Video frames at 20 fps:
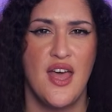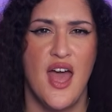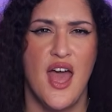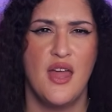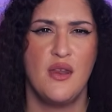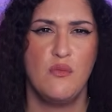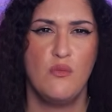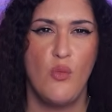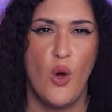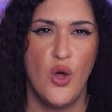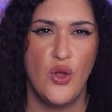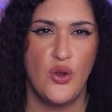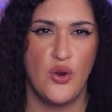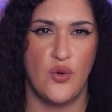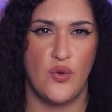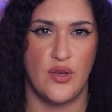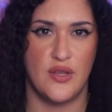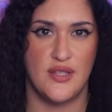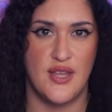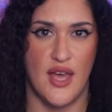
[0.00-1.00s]
and
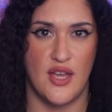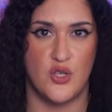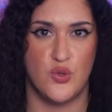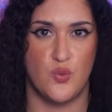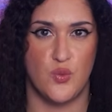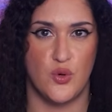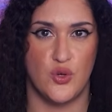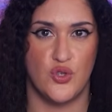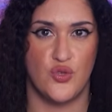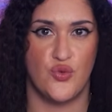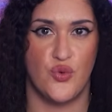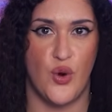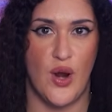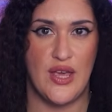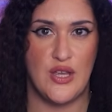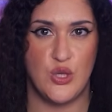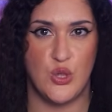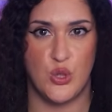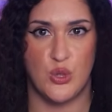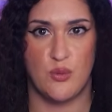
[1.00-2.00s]
monitoring dashboards for
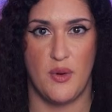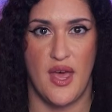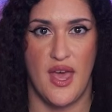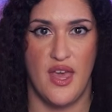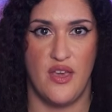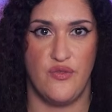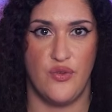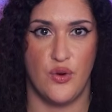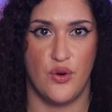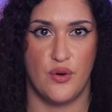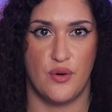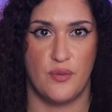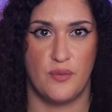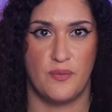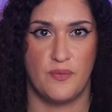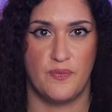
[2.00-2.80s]
agent behavior.